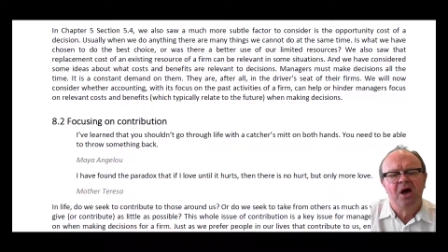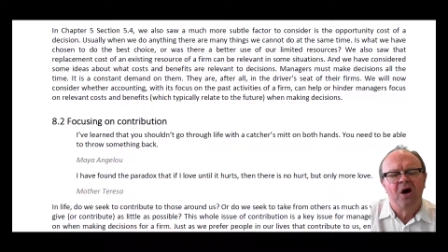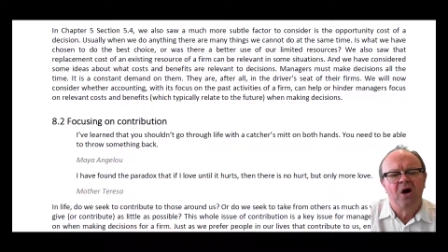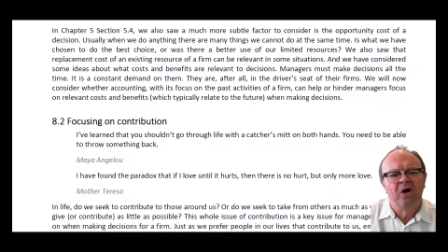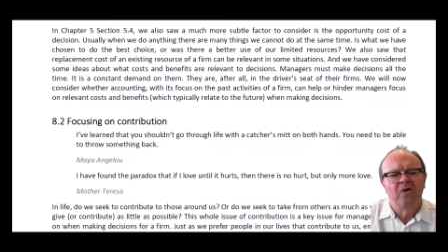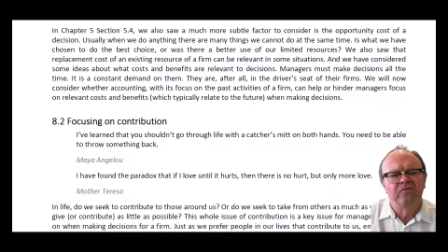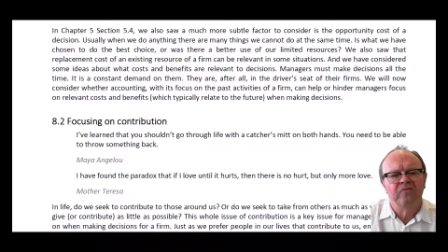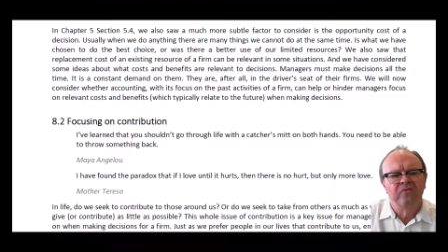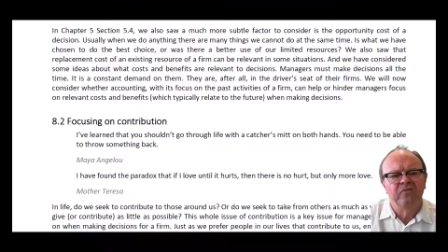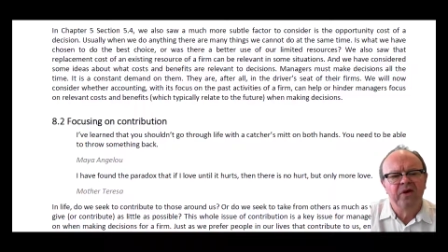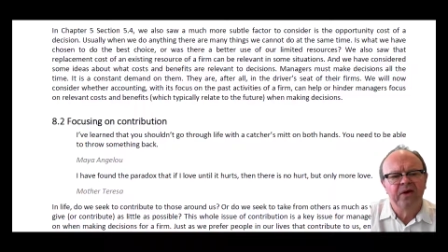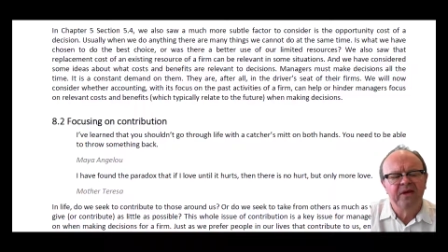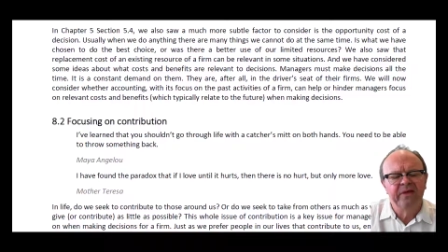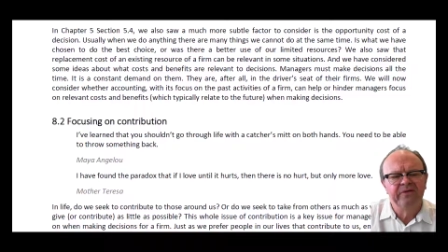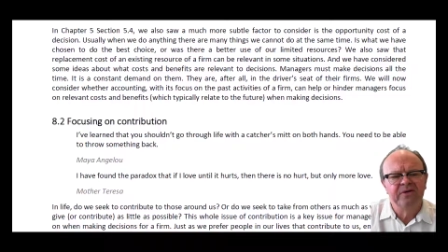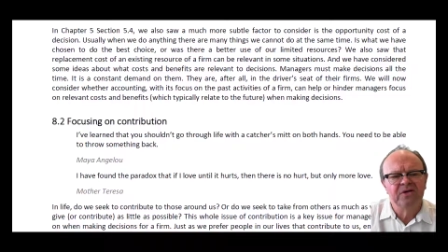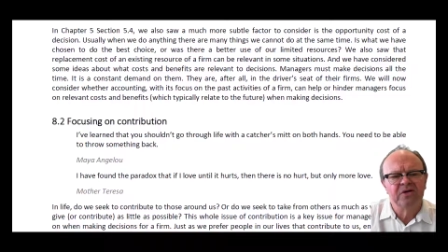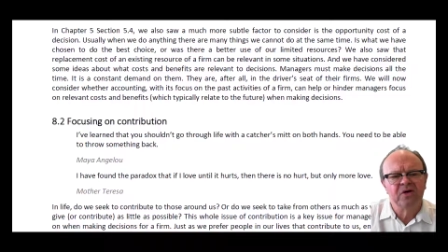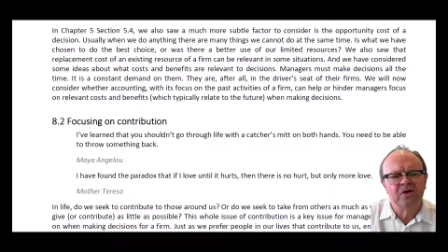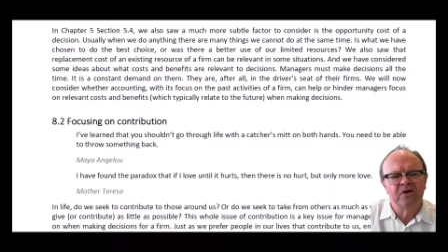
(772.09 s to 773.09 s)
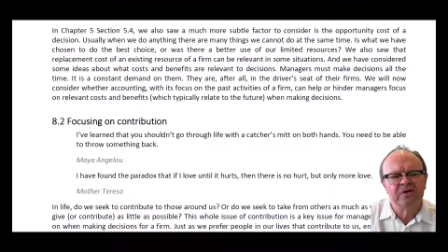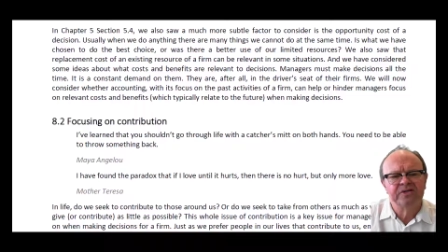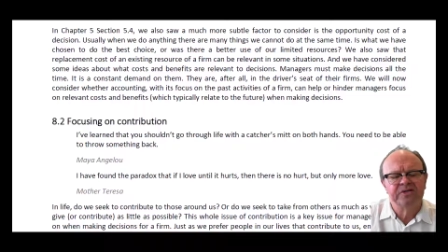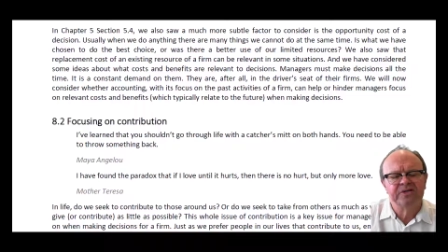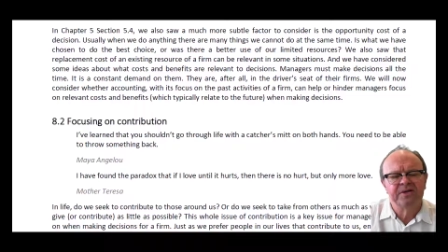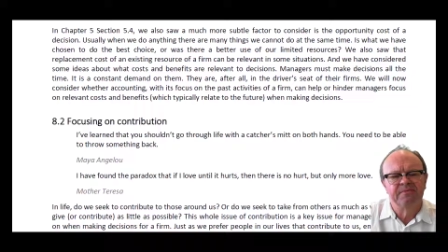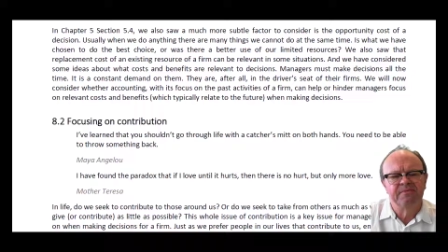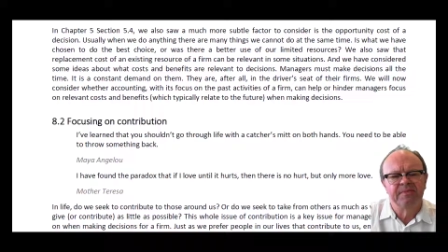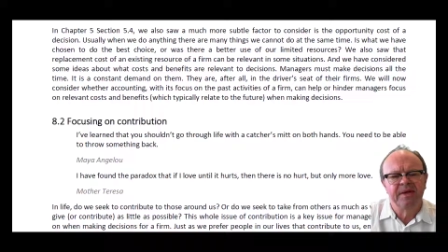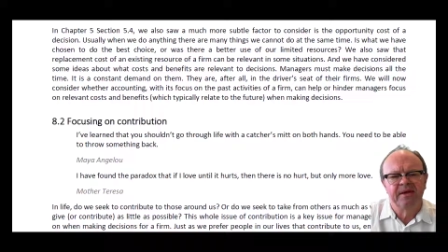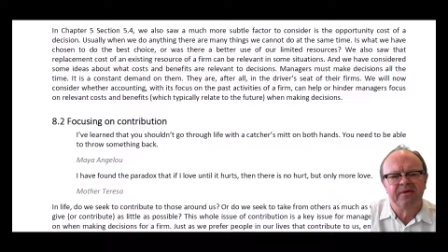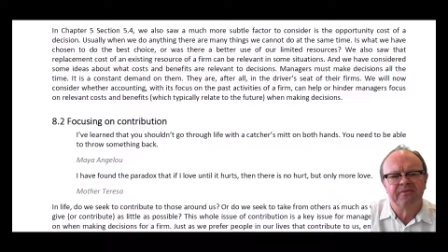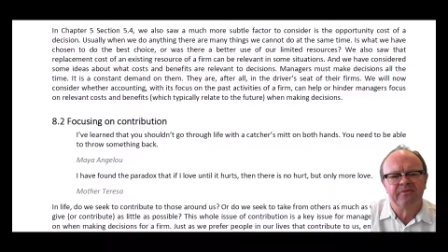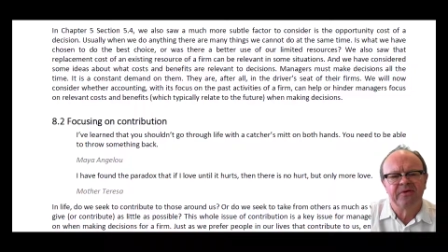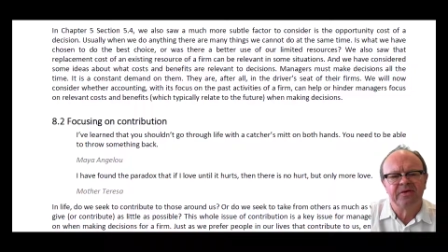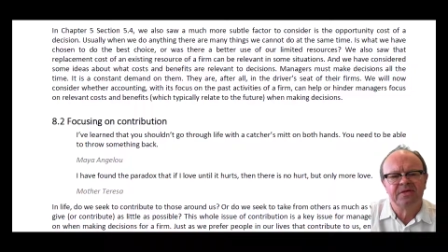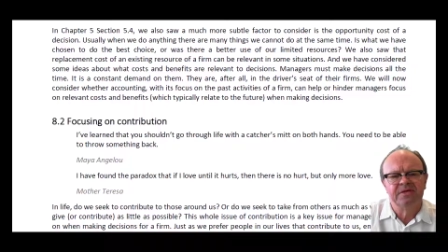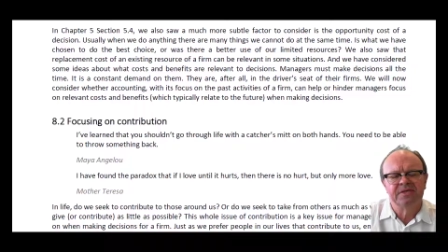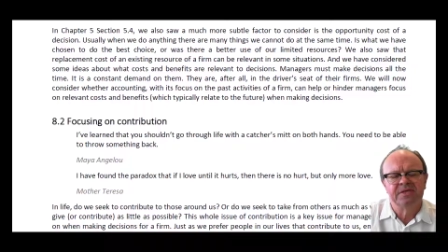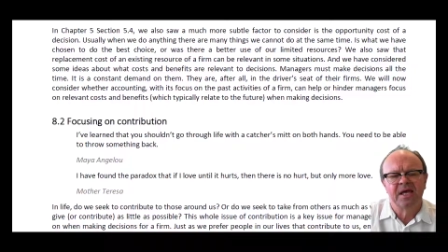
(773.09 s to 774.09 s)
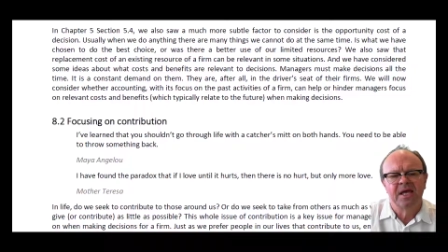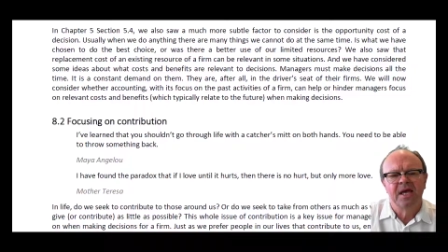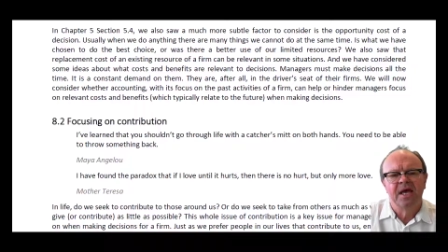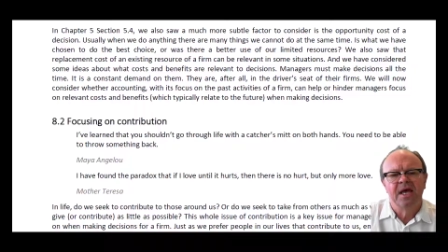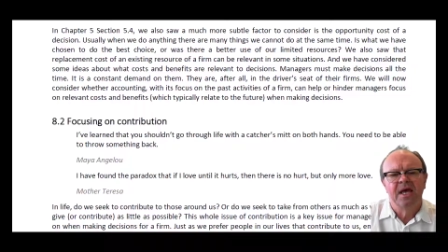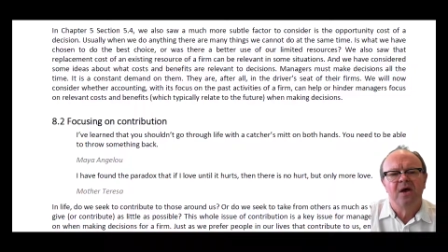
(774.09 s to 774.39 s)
on relevant costs and benefits,